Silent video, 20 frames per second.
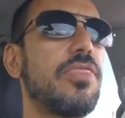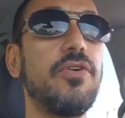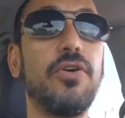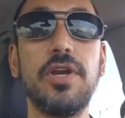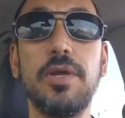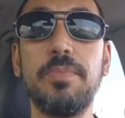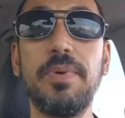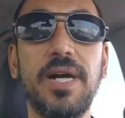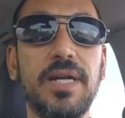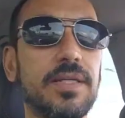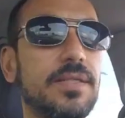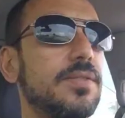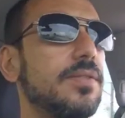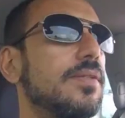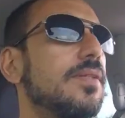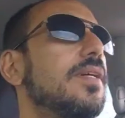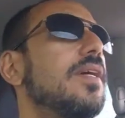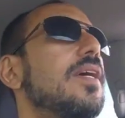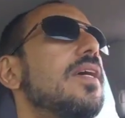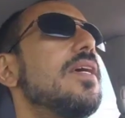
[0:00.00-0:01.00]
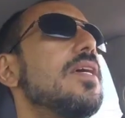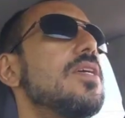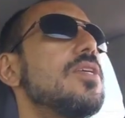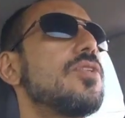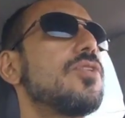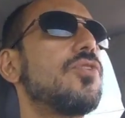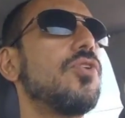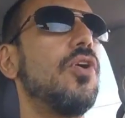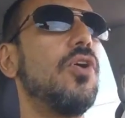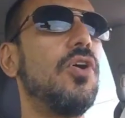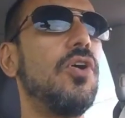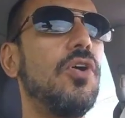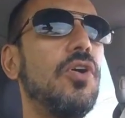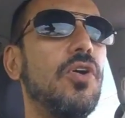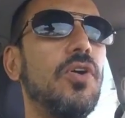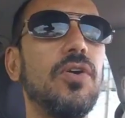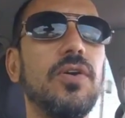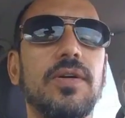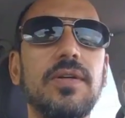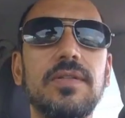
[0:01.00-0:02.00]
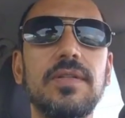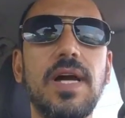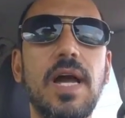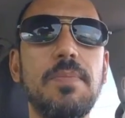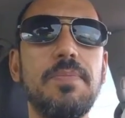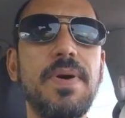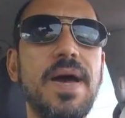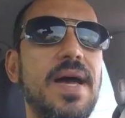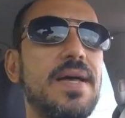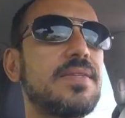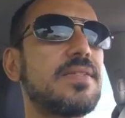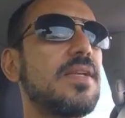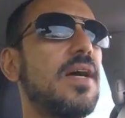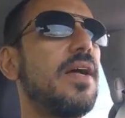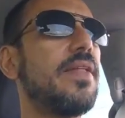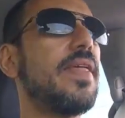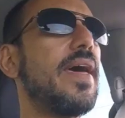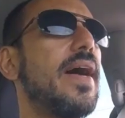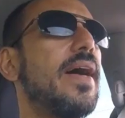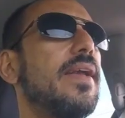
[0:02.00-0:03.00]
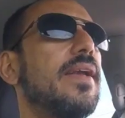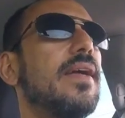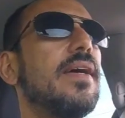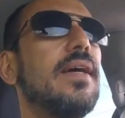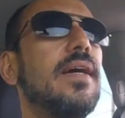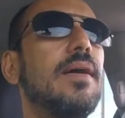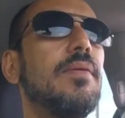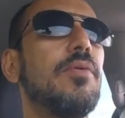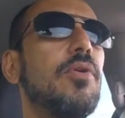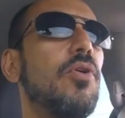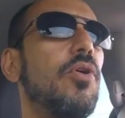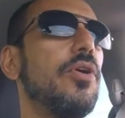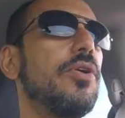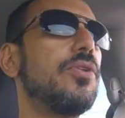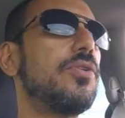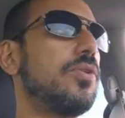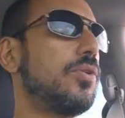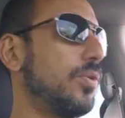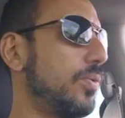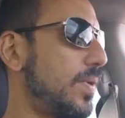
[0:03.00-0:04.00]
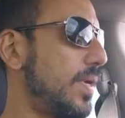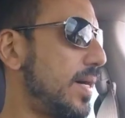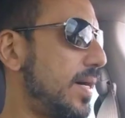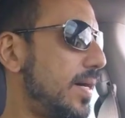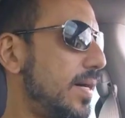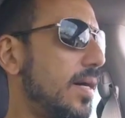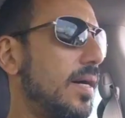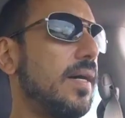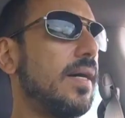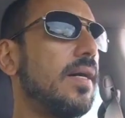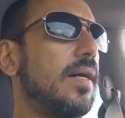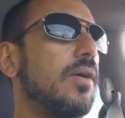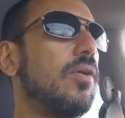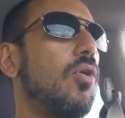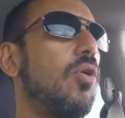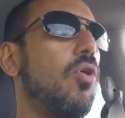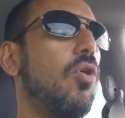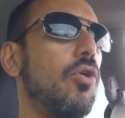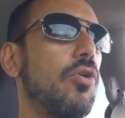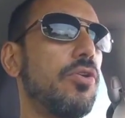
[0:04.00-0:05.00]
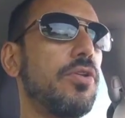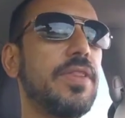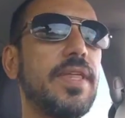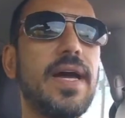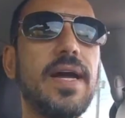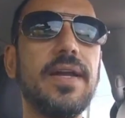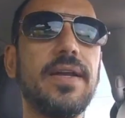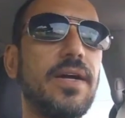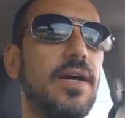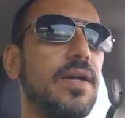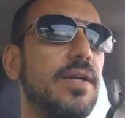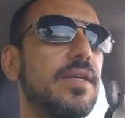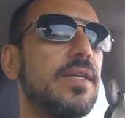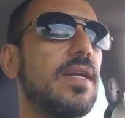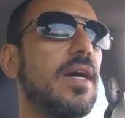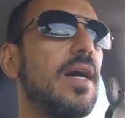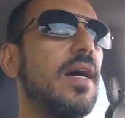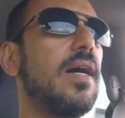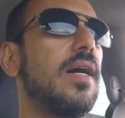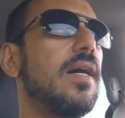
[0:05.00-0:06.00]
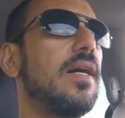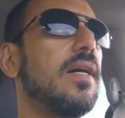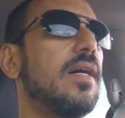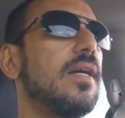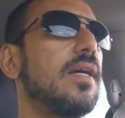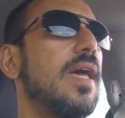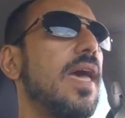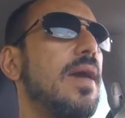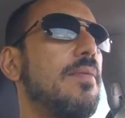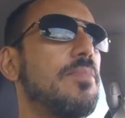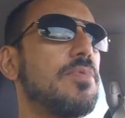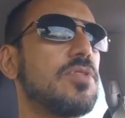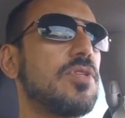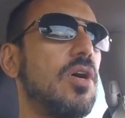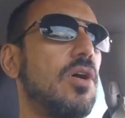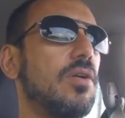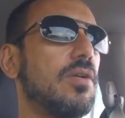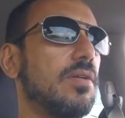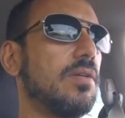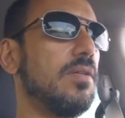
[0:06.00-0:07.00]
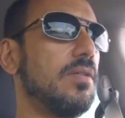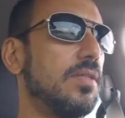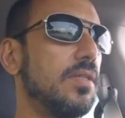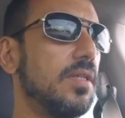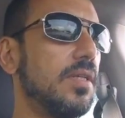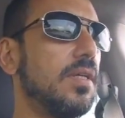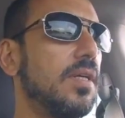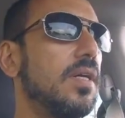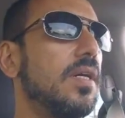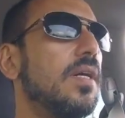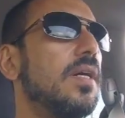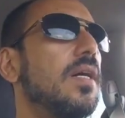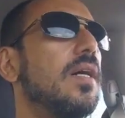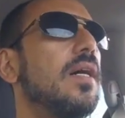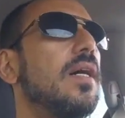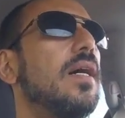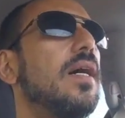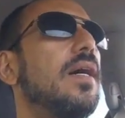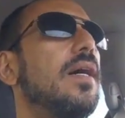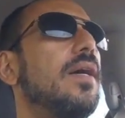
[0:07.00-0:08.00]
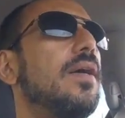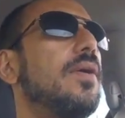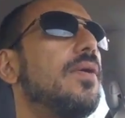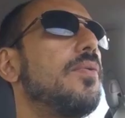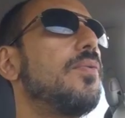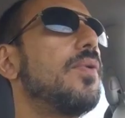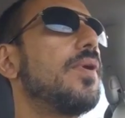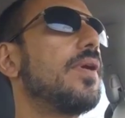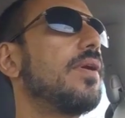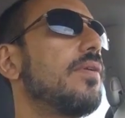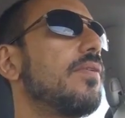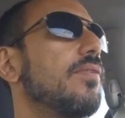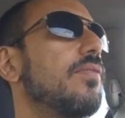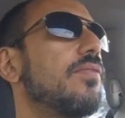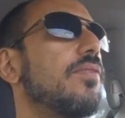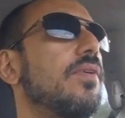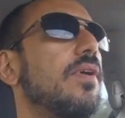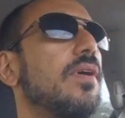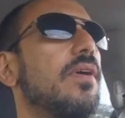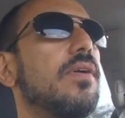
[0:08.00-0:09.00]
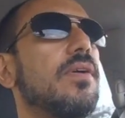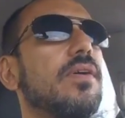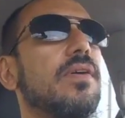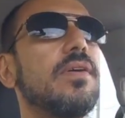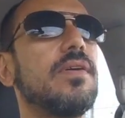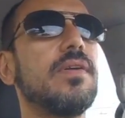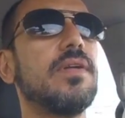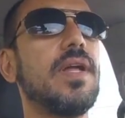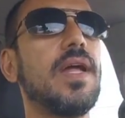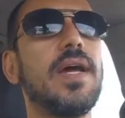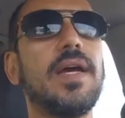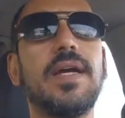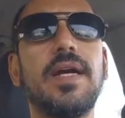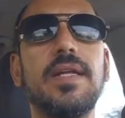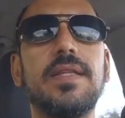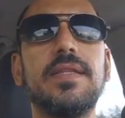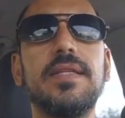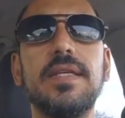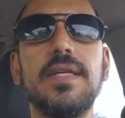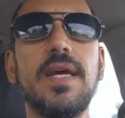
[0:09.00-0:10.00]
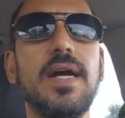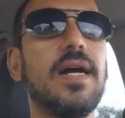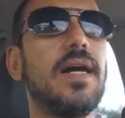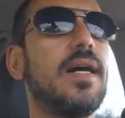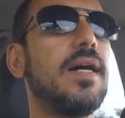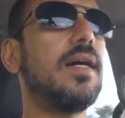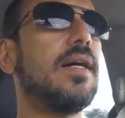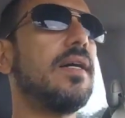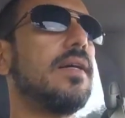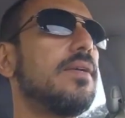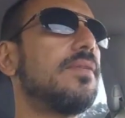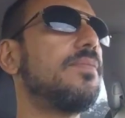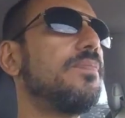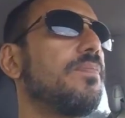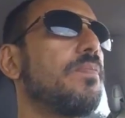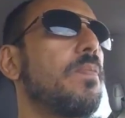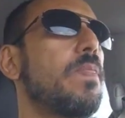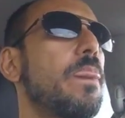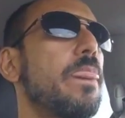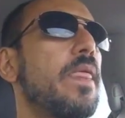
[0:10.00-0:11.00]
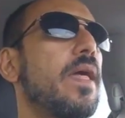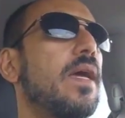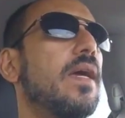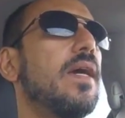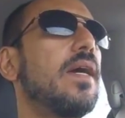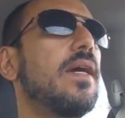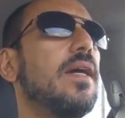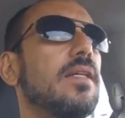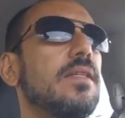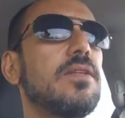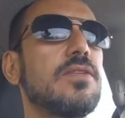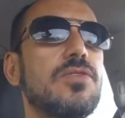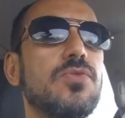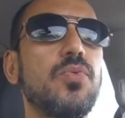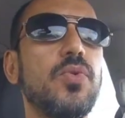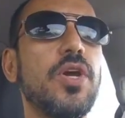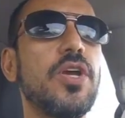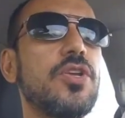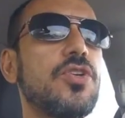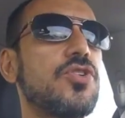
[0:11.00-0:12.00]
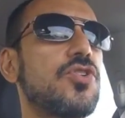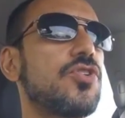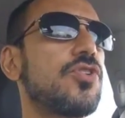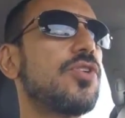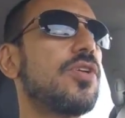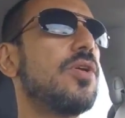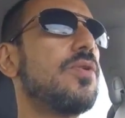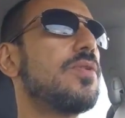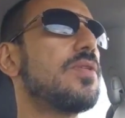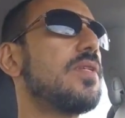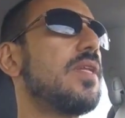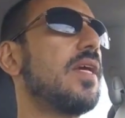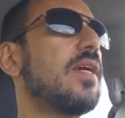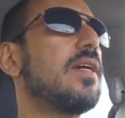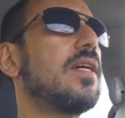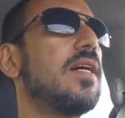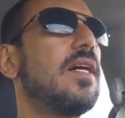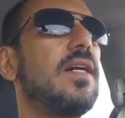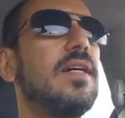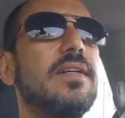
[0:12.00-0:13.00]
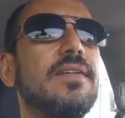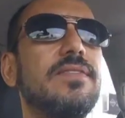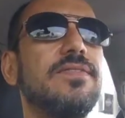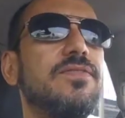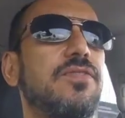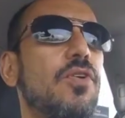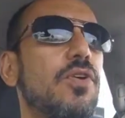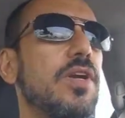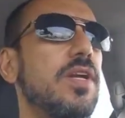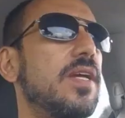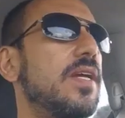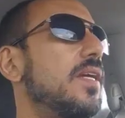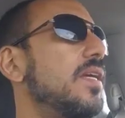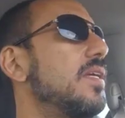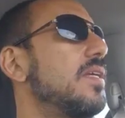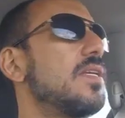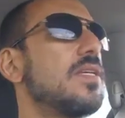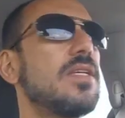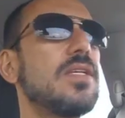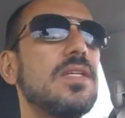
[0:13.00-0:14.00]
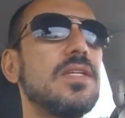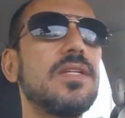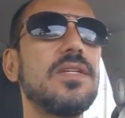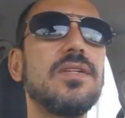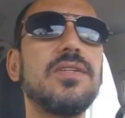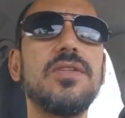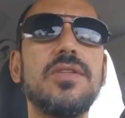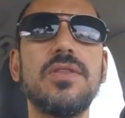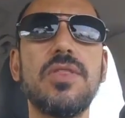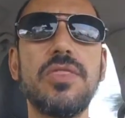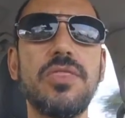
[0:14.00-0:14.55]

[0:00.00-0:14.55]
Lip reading: $30. So I passed on that. I'm going to order that on Amazon. What else? I got the switch. It was like $43